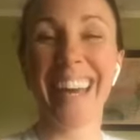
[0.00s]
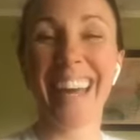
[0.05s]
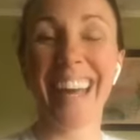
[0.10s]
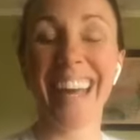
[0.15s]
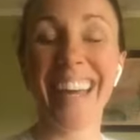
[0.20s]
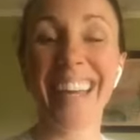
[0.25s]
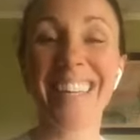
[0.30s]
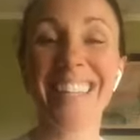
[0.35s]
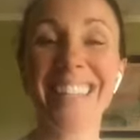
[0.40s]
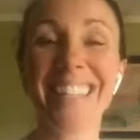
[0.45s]

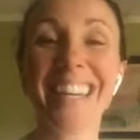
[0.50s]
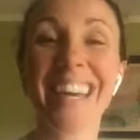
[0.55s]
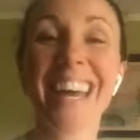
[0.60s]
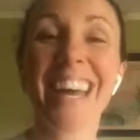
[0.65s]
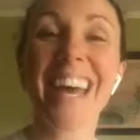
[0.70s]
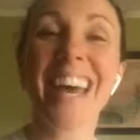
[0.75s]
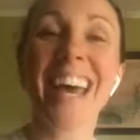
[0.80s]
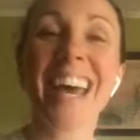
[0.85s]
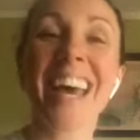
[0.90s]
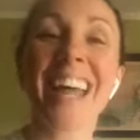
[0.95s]
and
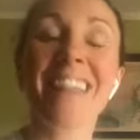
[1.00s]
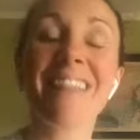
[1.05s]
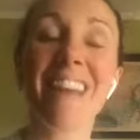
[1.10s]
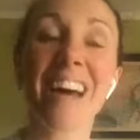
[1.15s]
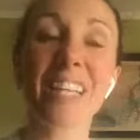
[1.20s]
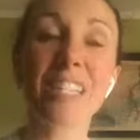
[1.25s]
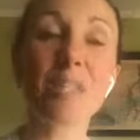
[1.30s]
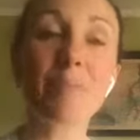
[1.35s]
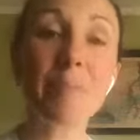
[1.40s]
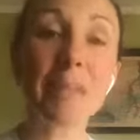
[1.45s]

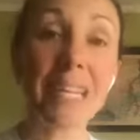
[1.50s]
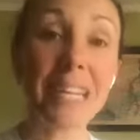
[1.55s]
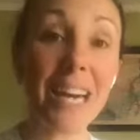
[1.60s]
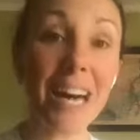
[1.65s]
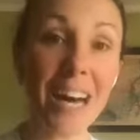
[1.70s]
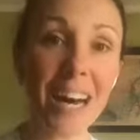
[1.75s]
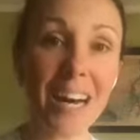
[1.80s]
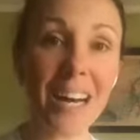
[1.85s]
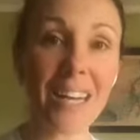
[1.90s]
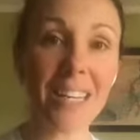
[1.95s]
that's
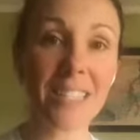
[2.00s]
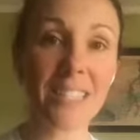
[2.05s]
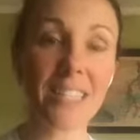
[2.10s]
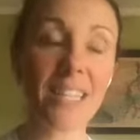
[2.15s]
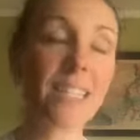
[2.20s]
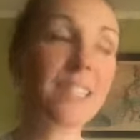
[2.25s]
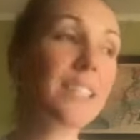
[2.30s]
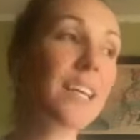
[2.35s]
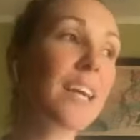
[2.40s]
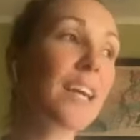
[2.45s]
because
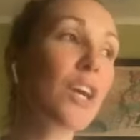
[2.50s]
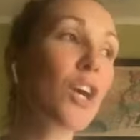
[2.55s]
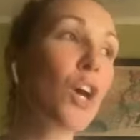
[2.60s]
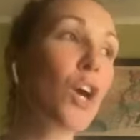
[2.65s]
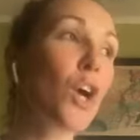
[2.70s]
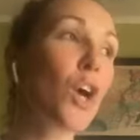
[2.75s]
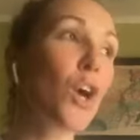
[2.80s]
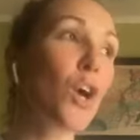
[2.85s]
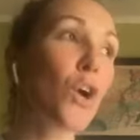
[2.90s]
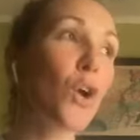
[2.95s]
it's like
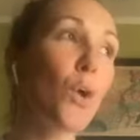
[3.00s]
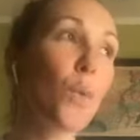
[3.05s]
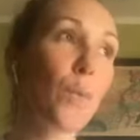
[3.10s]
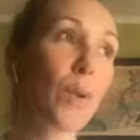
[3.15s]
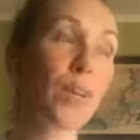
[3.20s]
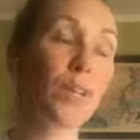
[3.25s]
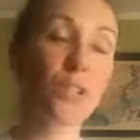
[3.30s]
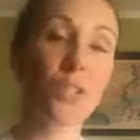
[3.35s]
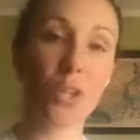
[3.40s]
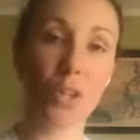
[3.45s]

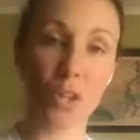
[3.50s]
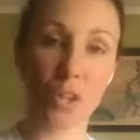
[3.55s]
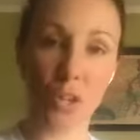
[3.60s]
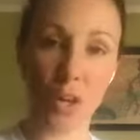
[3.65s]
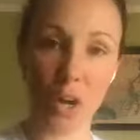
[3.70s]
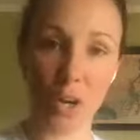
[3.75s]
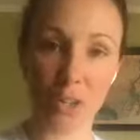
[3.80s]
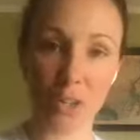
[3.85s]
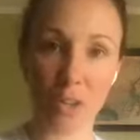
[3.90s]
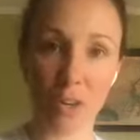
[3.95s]
going to the
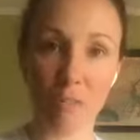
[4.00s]
doctor.